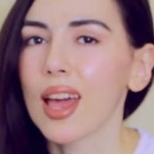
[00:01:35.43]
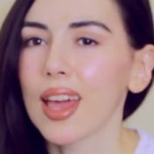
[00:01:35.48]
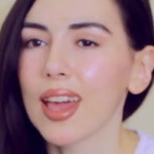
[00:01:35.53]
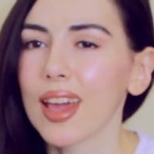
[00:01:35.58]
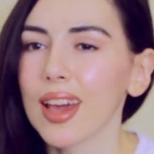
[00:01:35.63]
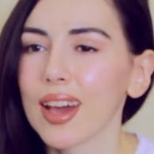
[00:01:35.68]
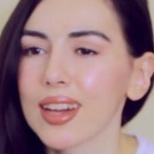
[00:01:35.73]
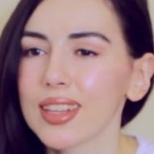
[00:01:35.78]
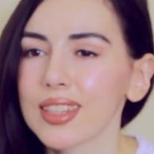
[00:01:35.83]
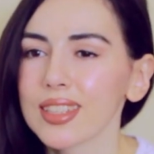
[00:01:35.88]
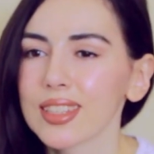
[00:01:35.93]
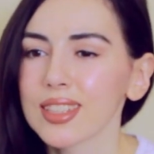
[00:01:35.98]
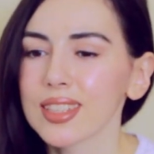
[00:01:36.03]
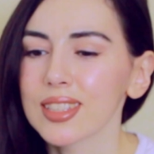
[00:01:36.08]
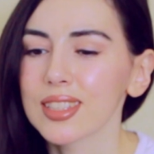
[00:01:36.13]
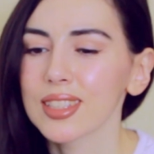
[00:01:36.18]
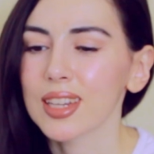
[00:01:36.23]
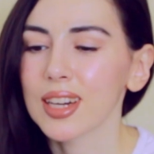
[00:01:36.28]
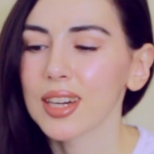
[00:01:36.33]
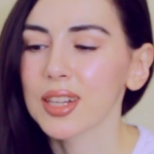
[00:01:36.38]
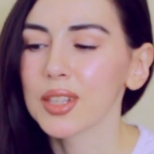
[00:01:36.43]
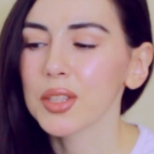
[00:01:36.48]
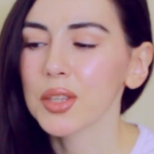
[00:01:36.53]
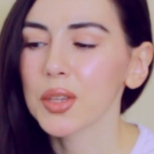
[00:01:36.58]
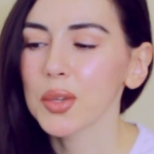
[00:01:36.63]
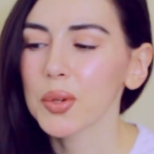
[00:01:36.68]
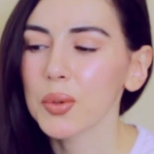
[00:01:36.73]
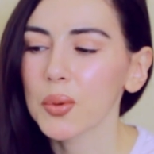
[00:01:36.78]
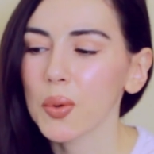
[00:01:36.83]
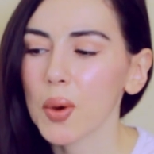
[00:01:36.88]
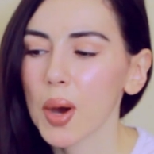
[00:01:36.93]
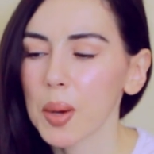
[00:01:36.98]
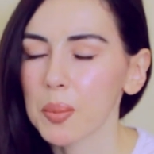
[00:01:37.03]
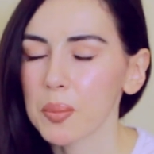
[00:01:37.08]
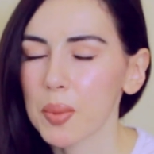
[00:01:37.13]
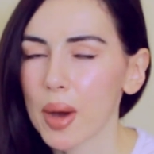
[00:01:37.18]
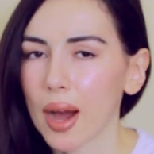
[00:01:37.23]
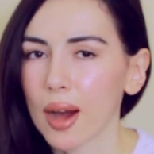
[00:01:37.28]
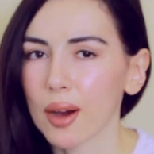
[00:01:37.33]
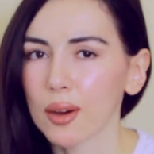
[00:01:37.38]
and tell you
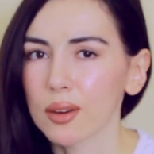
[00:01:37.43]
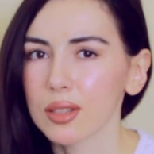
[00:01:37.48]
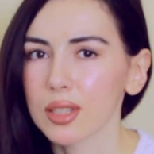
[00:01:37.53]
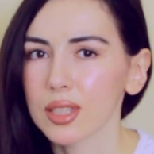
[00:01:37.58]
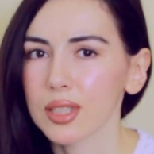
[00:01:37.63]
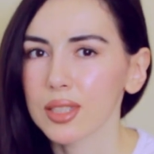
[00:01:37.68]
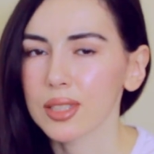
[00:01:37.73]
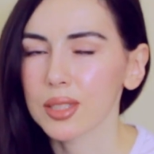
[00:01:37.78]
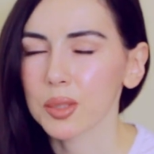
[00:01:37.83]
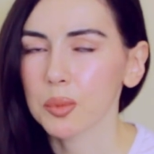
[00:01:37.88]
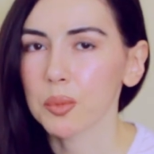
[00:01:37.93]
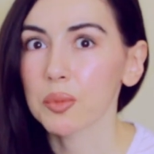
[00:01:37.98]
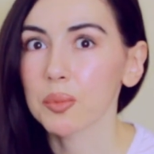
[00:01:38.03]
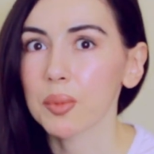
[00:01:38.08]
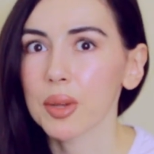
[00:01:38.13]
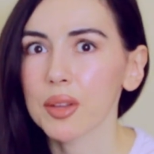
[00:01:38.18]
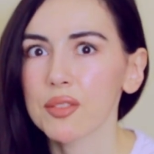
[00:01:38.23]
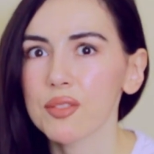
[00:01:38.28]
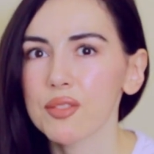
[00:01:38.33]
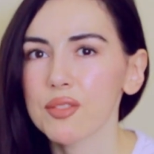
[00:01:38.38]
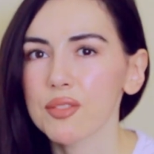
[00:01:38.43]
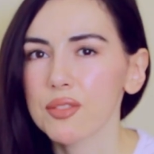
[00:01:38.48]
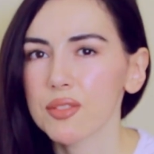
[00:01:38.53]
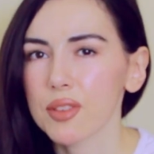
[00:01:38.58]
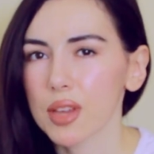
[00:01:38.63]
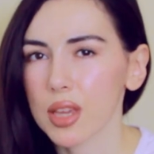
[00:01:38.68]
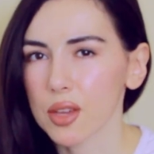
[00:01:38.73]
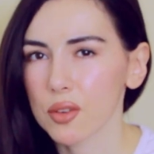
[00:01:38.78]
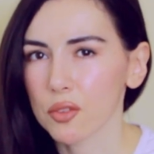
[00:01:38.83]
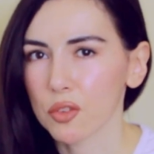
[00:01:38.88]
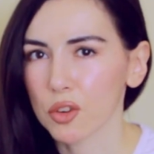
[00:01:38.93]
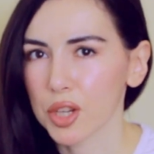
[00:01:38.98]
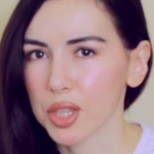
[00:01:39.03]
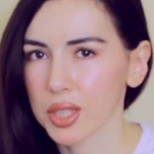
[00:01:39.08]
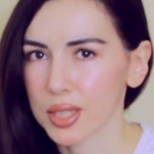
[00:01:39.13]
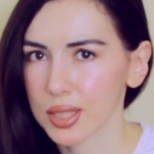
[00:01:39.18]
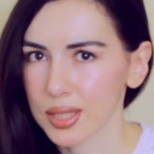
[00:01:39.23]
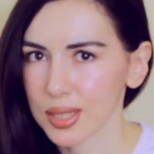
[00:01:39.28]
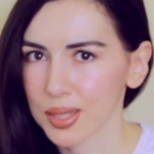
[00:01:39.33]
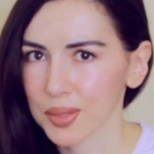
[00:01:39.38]
about some of my
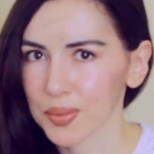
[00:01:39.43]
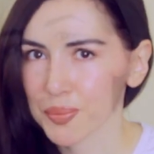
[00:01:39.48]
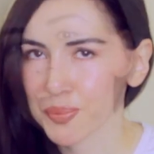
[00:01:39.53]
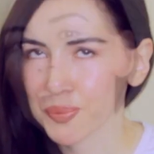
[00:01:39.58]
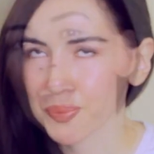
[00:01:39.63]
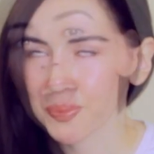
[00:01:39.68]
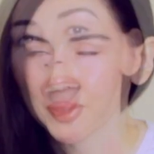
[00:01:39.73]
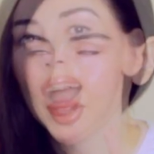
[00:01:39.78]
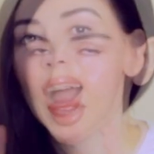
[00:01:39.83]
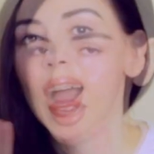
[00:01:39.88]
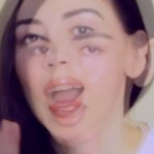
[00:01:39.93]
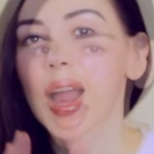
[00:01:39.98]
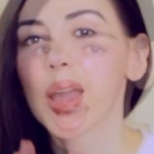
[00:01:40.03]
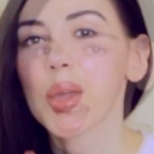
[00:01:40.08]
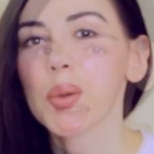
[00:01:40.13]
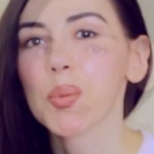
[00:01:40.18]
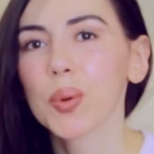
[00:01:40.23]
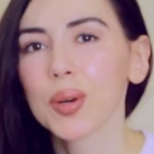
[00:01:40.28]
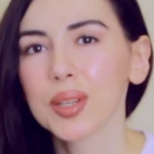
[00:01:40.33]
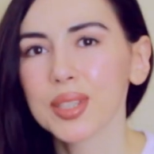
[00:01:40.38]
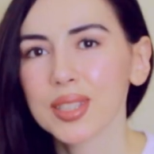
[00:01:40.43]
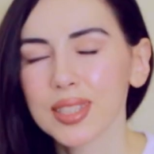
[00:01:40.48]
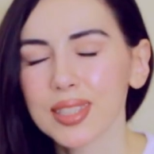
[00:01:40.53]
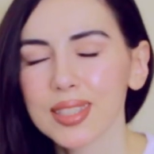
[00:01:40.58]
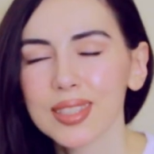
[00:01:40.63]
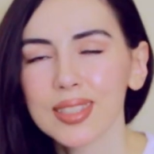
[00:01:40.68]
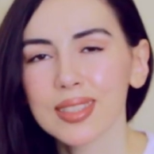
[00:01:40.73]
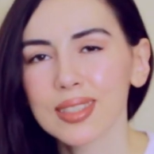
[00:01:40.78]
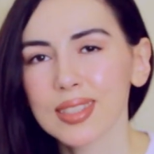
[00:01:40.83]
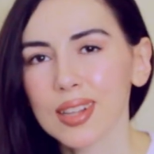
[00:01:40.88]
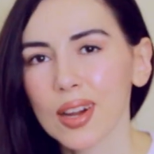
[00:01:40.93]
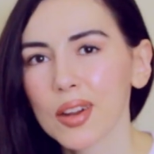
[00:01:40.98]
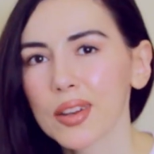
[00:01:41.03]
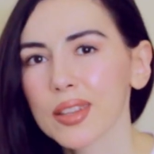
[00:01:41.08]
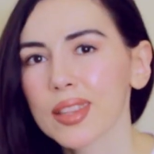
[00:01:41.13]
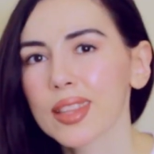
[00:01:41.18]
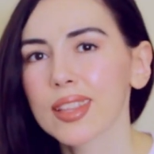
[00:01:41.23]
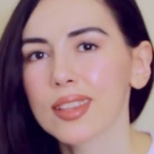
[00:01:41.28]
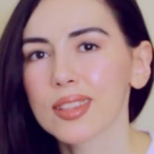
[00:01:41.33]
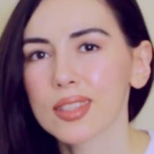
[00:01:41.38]
favorites. I want to
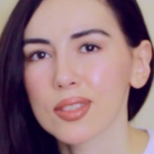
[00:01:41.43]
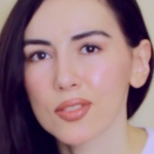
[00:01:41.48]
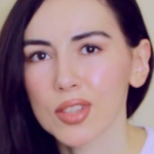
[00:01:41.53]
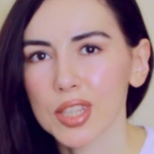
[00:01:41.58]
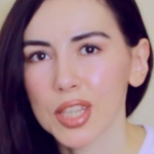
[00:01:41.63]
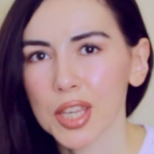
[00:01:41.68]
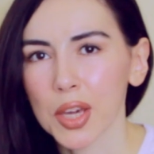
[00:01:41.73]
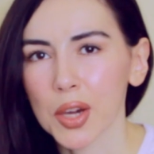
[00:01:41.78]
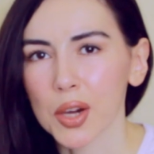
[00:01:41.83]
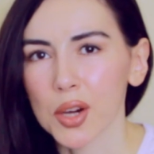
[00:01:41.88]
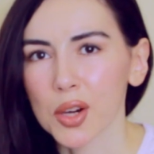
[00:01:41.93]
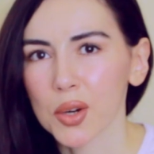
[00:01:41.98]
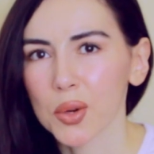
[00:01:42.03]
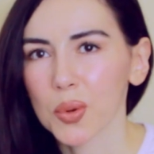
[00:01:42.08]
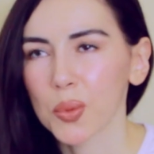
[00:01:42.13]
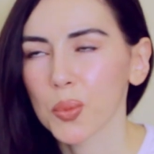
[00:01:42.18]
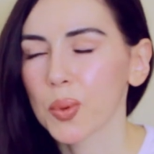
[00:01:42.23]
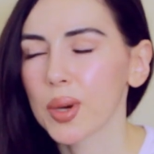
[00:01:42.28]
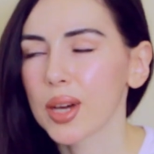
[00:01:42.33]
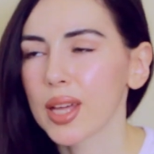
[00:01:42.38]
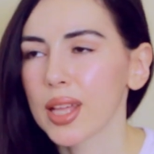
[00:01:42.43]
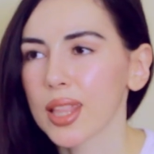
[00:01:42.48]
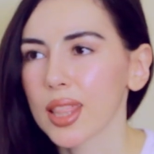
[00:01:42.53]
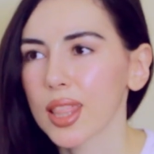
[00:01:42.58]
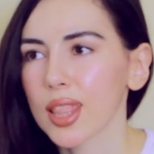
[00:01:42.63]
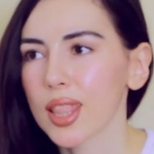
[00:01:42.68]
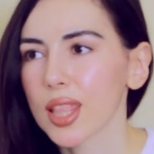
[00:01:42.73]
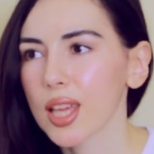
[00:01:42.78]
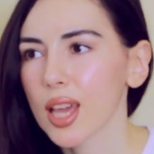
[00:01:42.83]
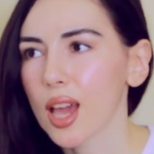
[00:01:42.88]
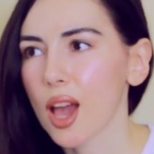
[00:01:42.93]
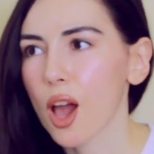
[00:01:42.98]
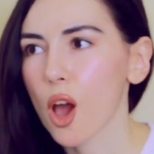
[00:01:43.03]
start this video with